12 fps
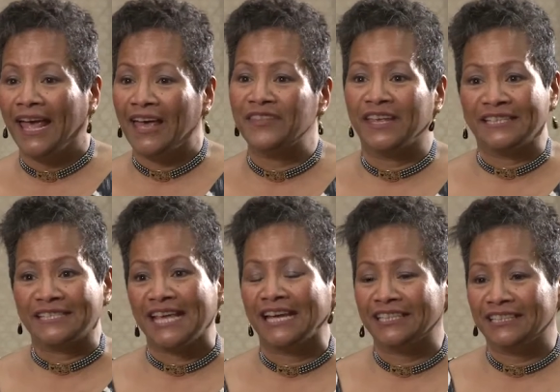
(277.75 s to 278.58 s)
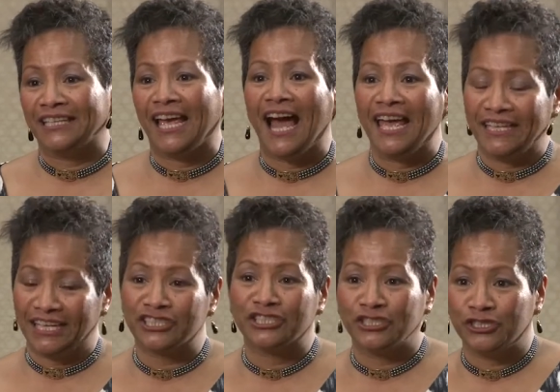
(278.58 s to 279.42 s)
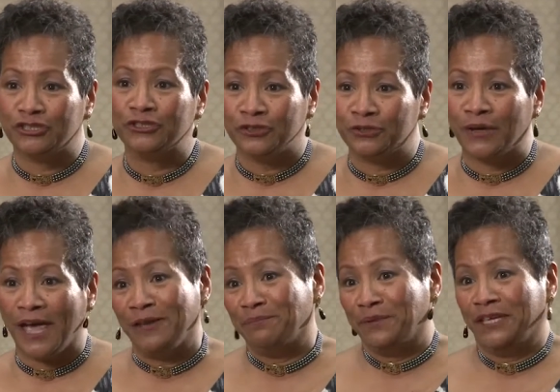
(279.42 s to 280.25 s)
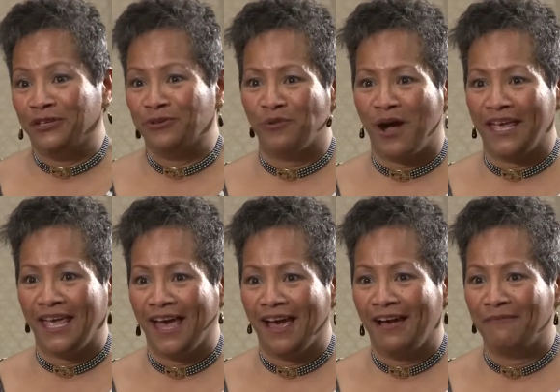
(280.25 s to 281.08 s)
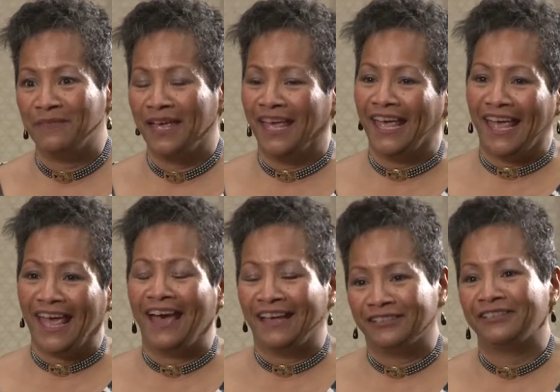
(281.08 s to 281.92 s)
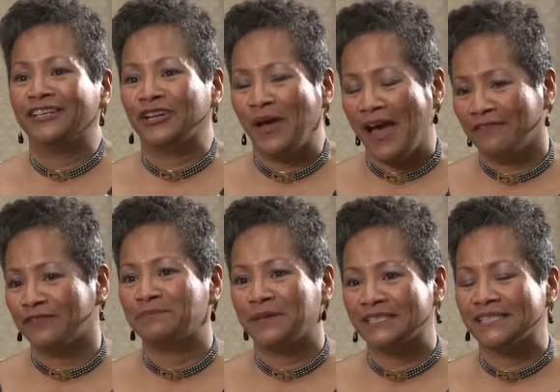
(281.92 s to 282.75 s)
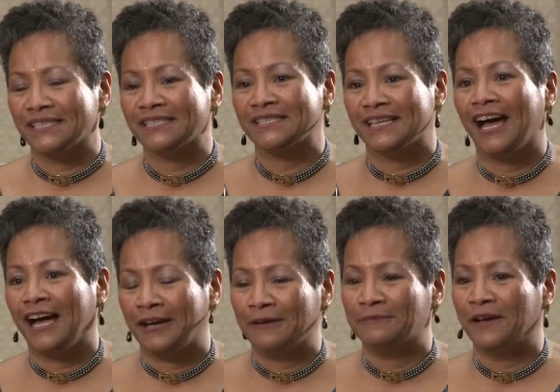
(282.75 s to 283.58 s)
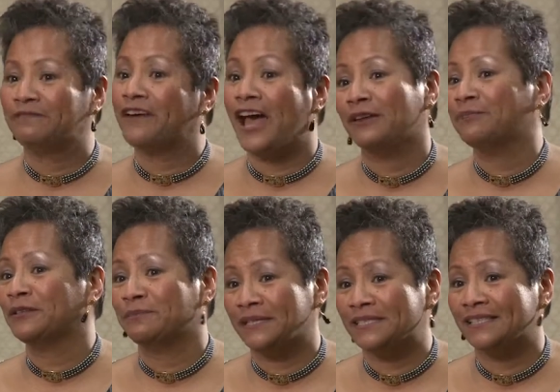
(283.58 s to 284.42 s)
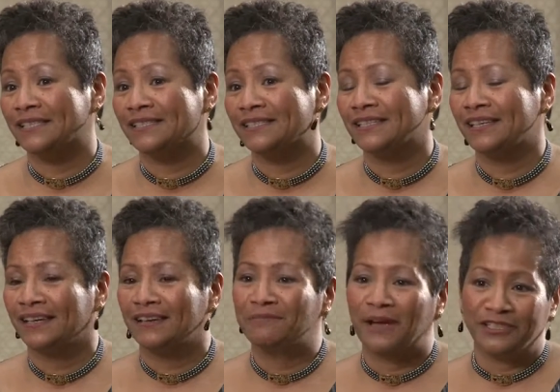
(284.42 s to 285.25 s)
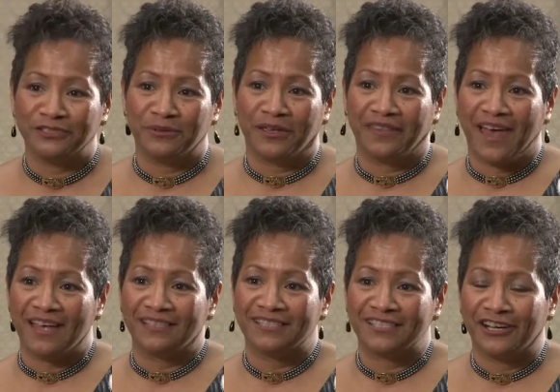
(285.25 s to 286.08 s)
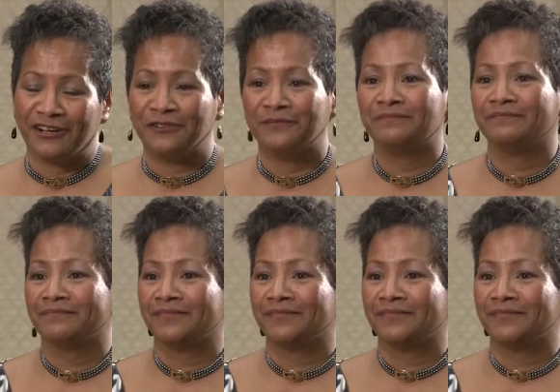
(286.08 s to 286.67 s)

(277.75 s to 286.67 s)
And then, secondly, I get to do and be who I am, and you know, have a business, um, a viable business, by doing that. So.